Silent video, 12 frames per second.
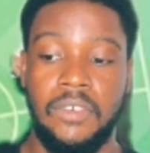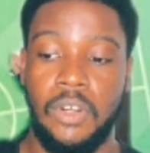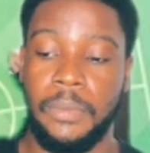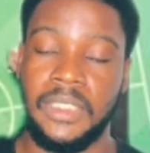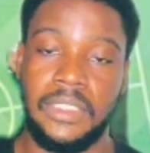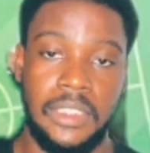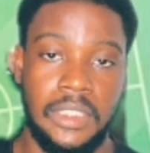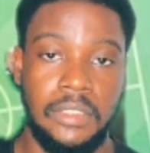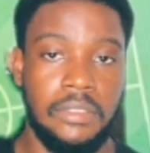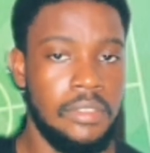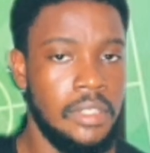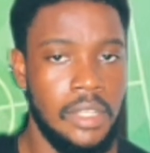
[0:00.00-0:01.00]

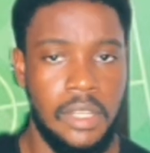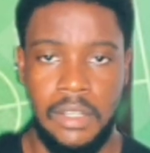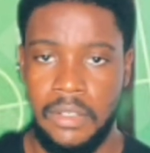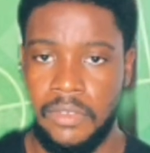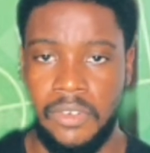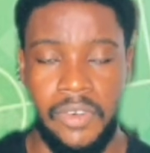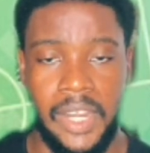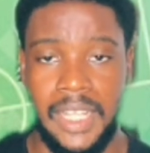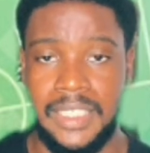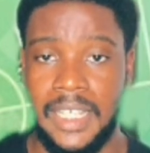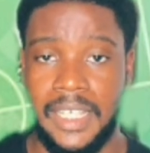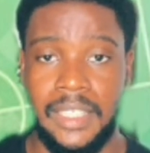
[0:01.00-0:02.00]
Robinson, great
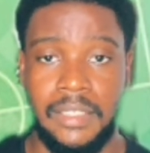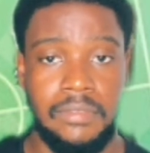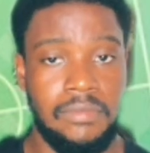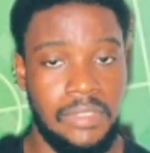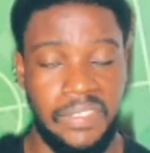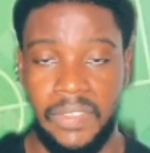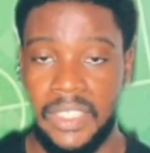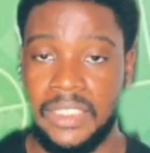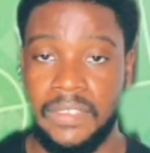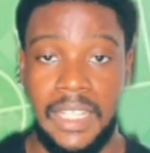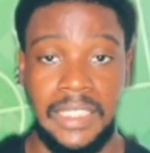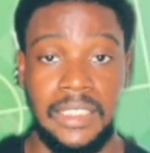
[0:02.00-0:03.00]
attacking
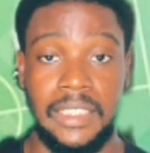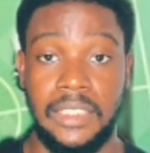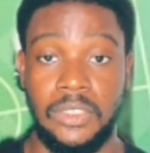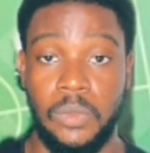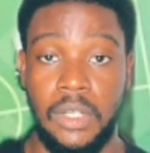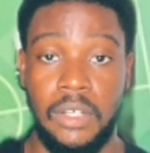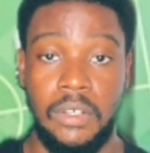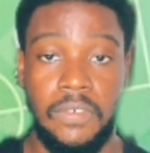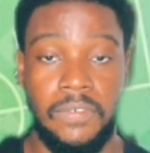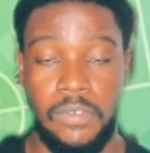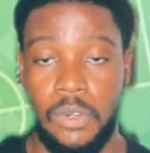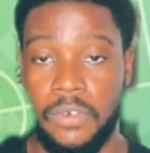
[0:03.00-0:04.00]
defensive asset as
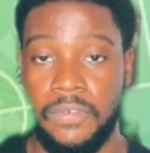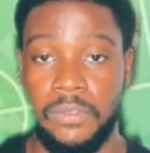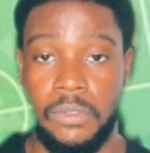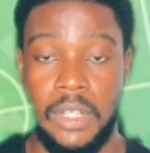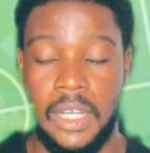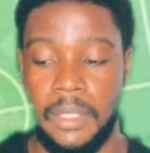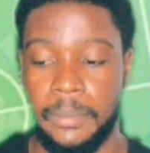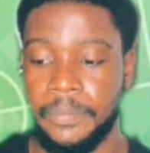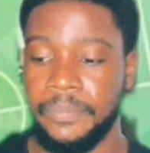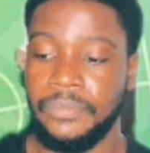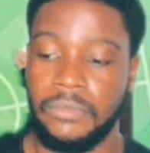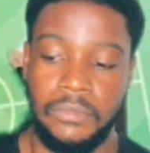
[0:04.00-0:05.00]
well for
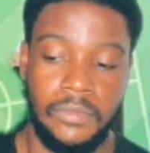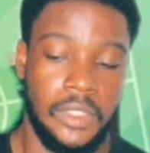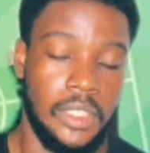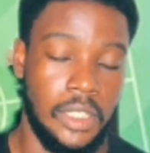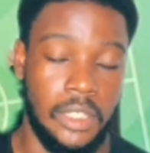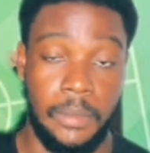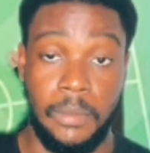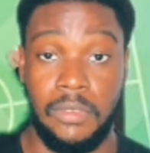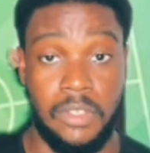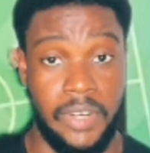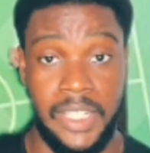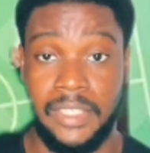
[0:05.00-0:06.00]
Fulham.
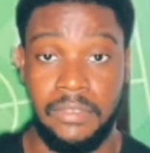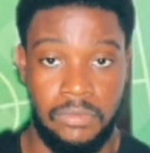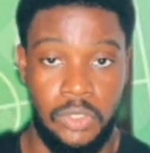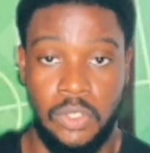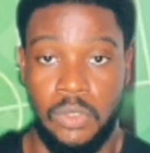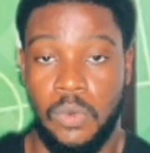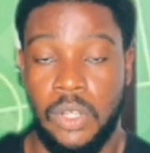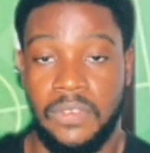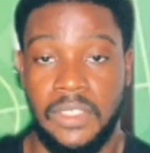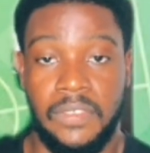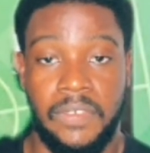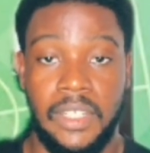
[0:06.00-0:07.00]
Already, one
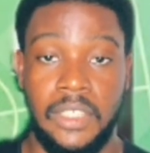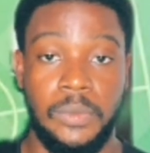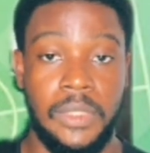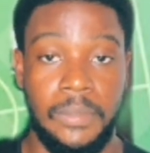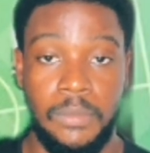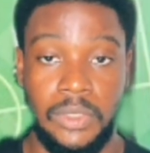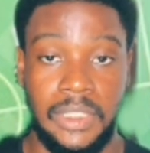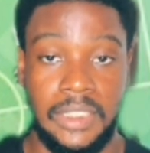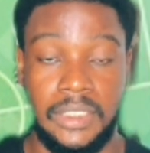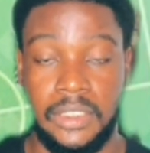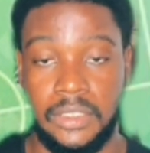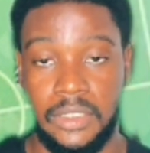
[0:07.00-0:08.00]
of the defenders with the most
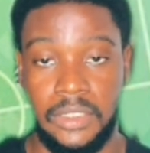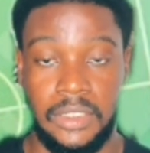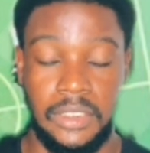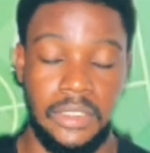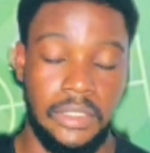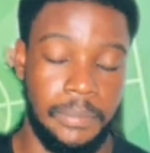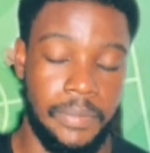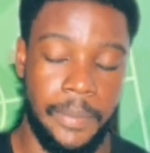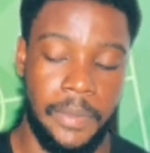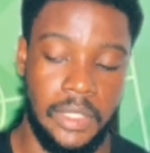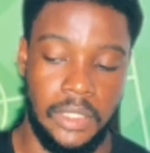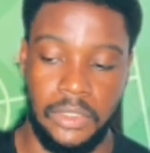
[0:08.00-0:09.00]
assists this season in
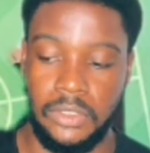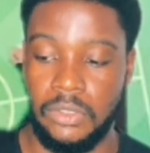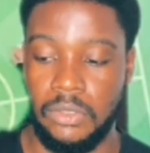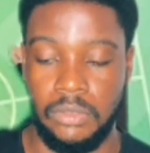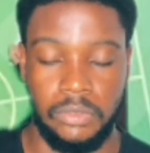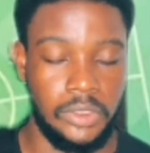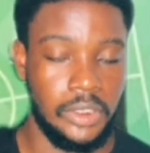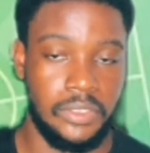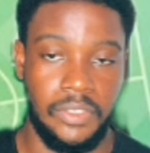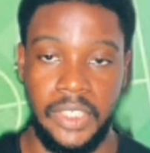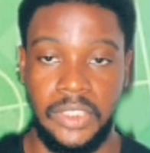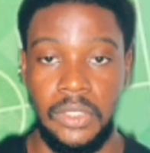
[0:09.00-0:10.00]
Premier League. So
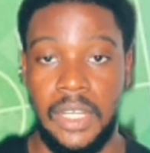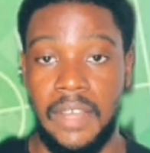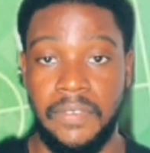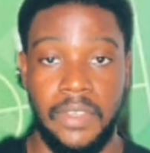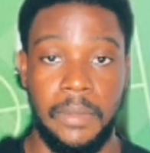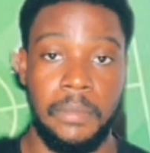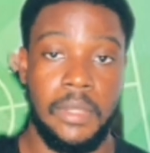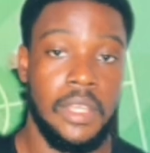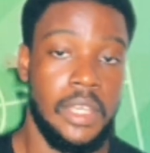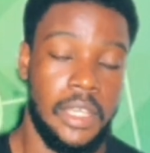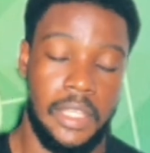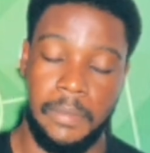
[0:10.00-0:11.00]
just great to have him
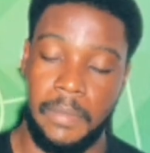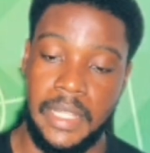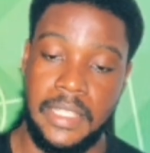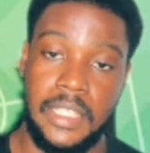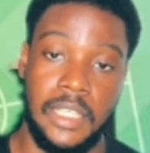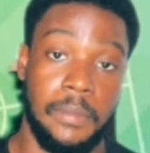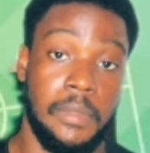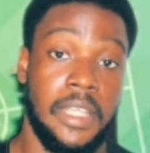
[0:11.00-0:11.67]
in my team.